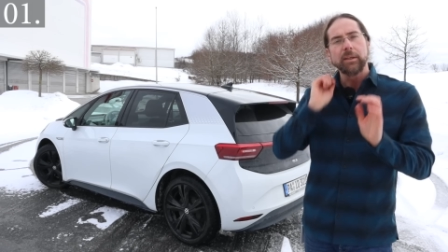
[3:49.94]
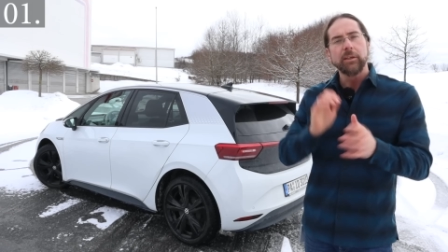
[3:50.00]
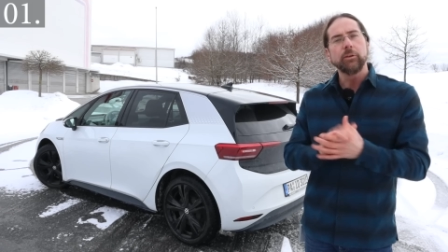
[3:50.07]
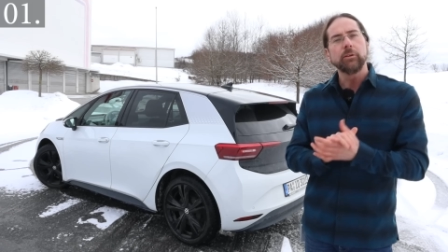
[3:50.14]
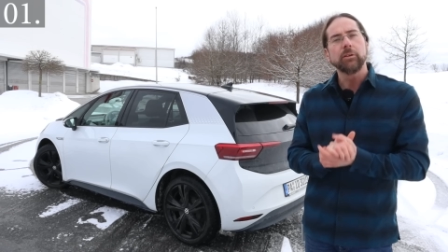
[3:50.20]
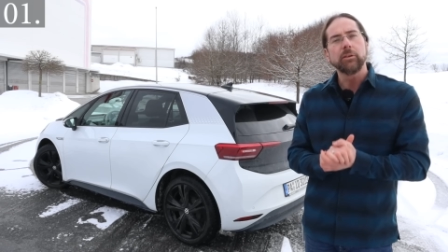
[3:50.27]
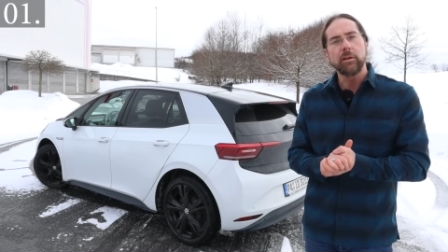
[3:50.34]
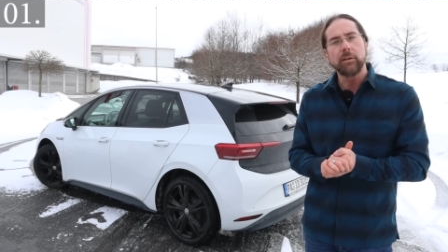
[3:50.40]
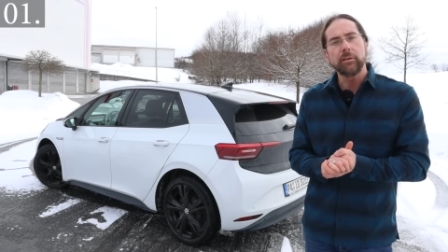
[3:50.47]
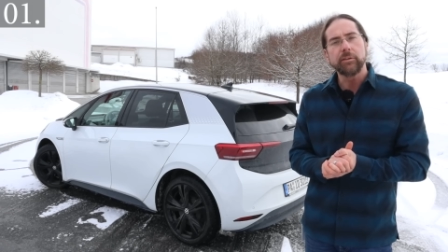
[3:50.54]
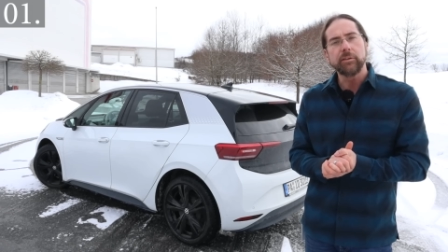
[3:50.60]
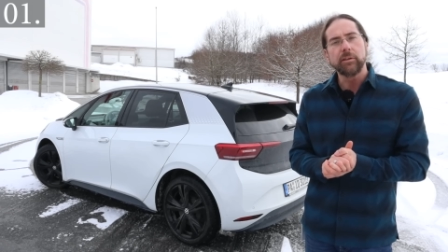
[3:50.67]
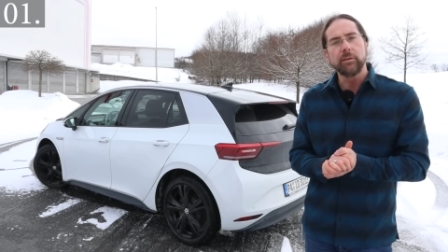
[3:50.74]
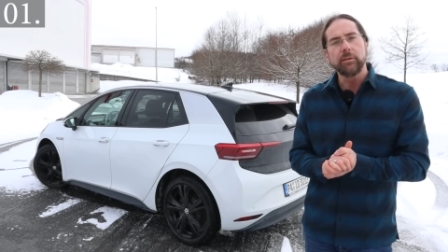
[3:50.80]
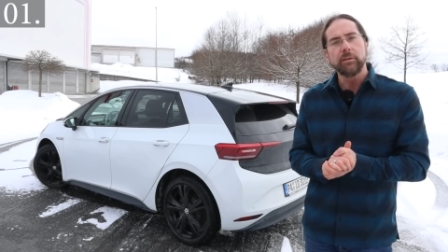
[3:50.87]
you should
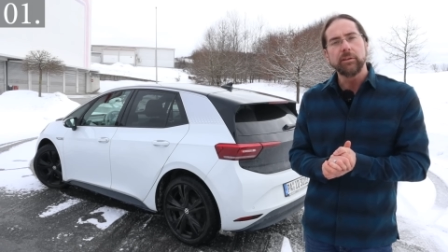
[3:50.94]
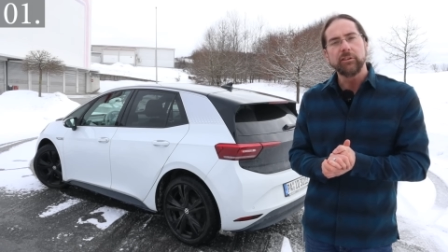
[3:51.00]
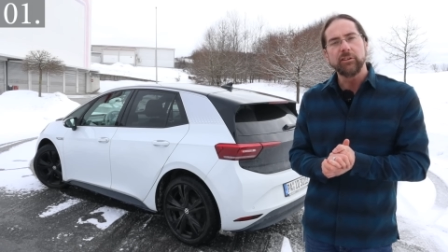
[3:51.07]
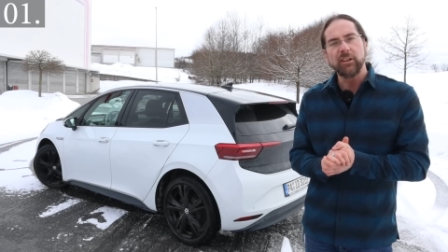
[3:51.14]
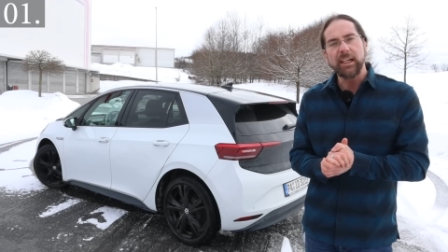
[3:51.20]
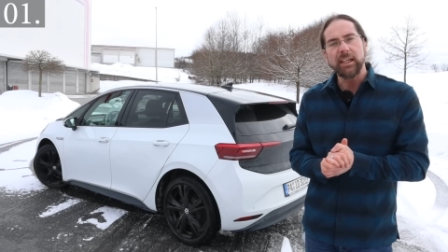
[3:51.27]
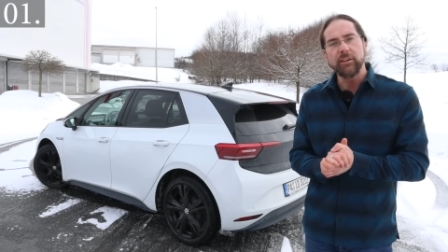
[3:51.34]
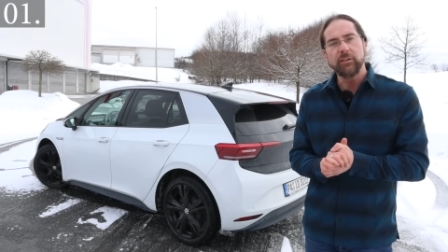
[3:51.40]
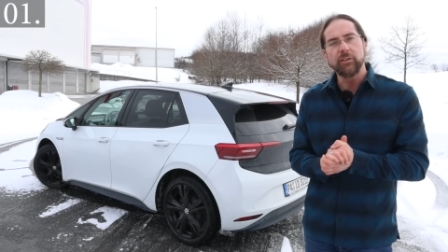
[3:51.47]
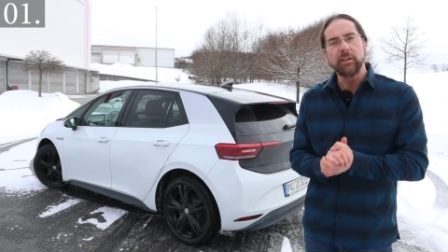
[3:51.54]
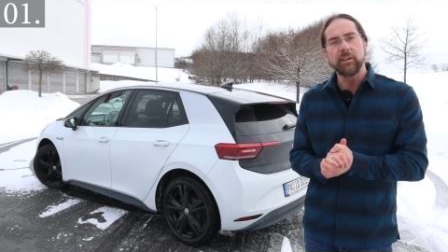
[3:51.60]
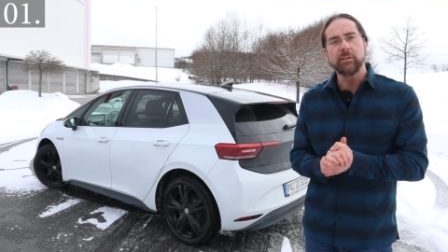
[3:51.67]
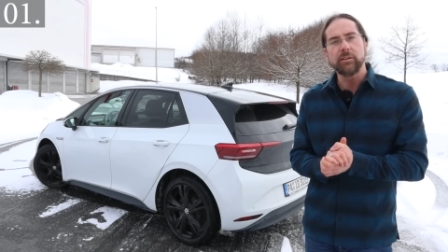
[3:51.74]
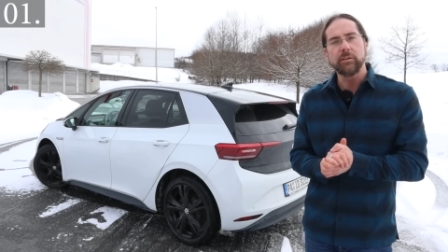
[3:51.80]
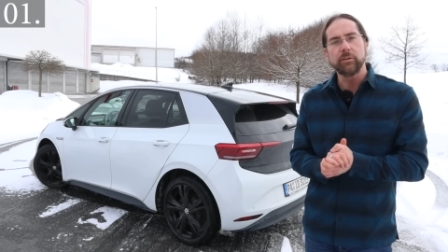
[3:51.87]
also change
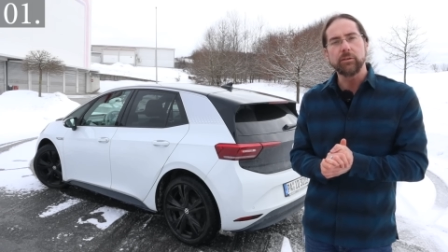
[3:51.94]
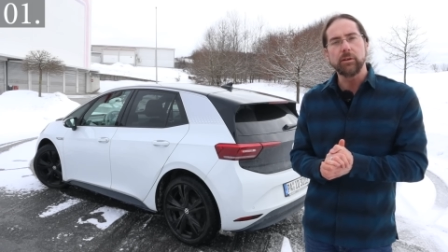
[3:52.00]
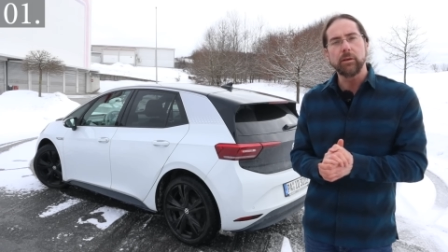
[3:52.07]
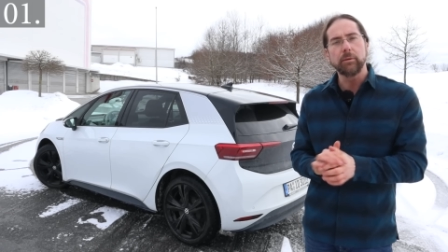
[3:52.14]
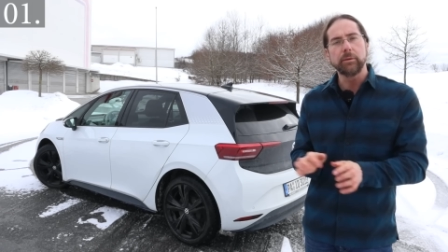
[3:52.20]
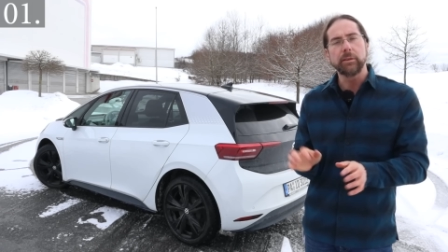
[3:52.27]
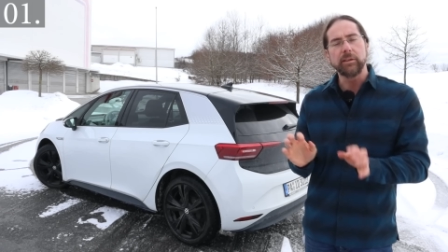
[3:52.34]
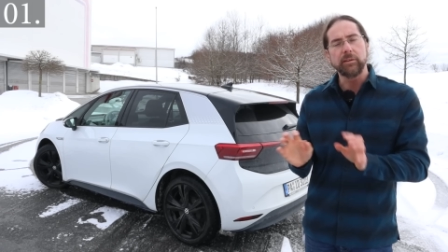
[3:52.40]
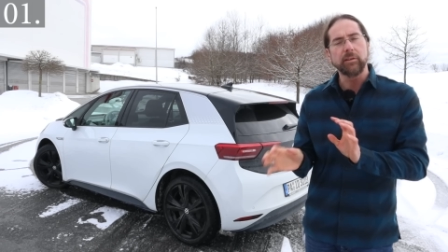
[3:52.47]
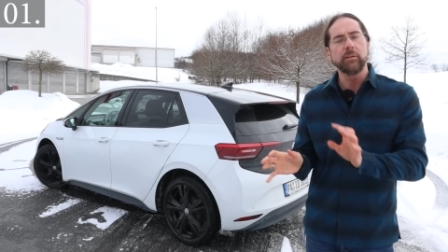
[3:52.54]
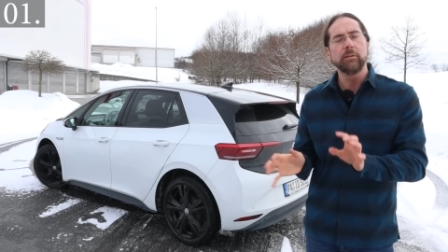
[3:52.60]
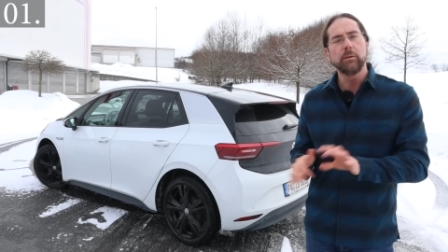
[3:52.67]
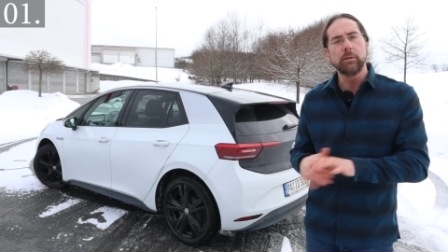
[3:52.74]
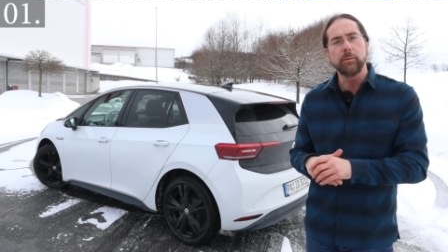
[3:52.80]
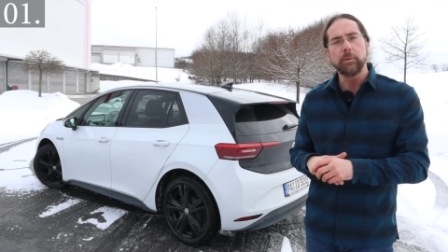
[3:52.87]
this control unit. It's a
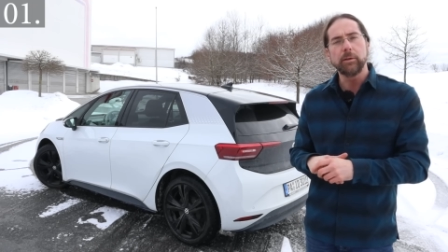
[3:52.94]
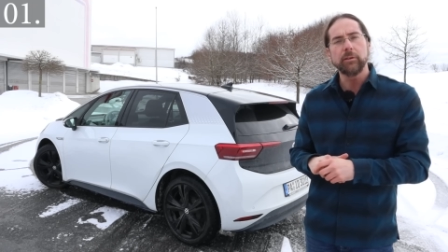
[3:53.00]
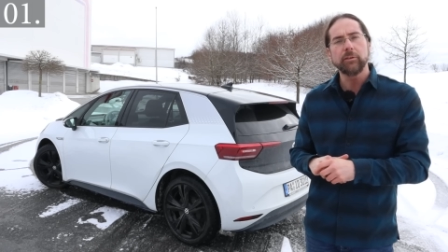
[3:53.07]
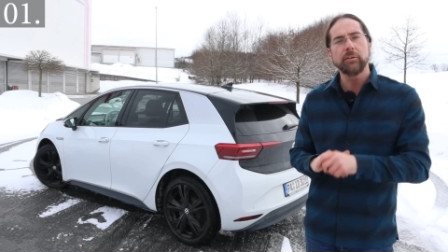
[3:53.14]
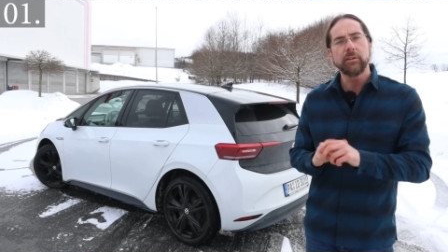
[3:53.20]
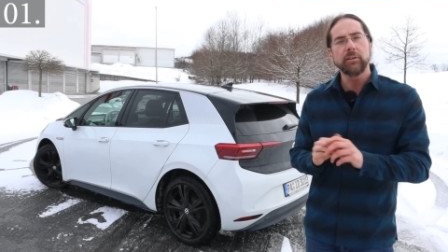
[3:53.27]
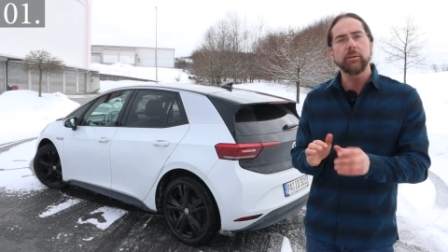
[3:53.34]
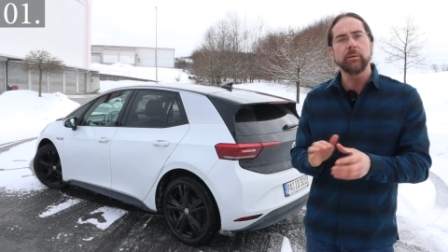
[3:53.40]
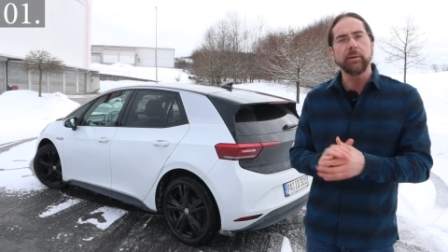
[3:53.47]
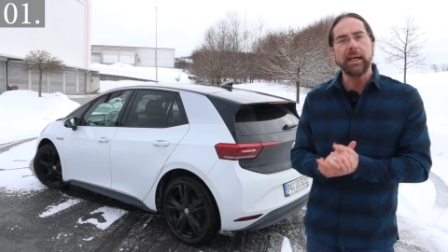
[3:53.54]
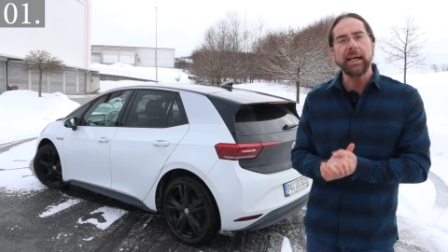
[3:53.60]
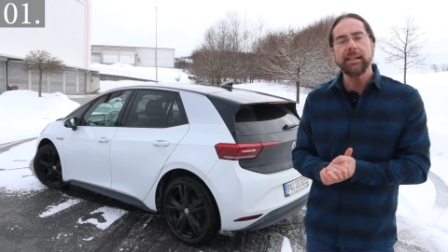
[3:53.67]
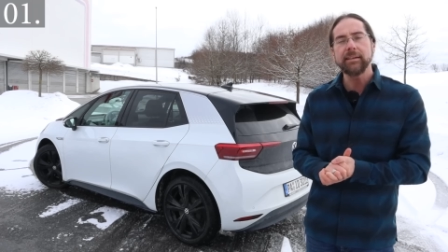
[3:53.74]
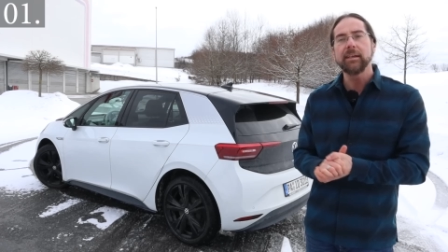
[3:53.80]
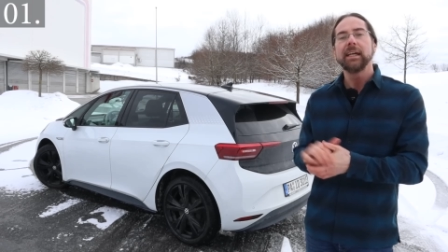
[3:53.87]
newer version, do
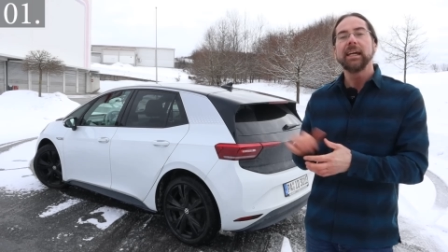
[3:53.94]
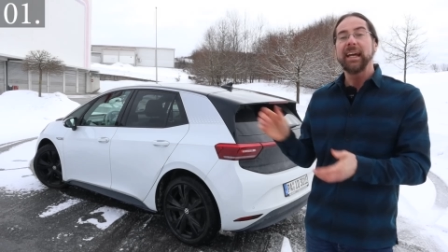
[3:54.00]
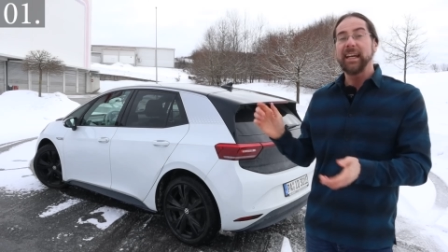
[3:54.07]
that.